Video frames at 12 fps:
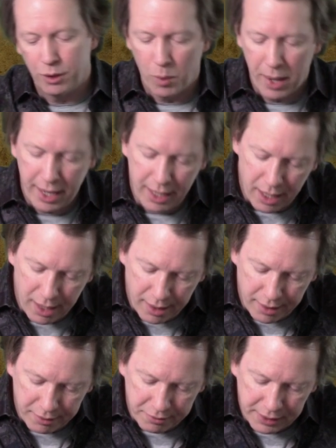
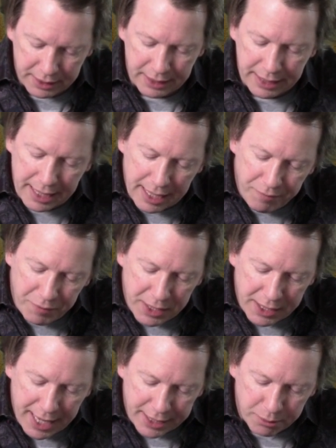the
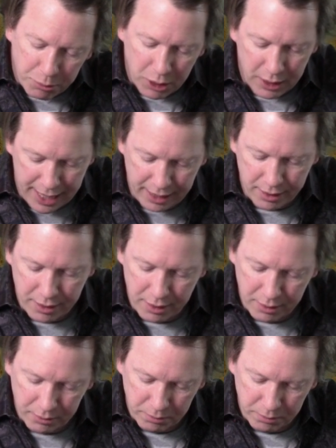infinitesimal length.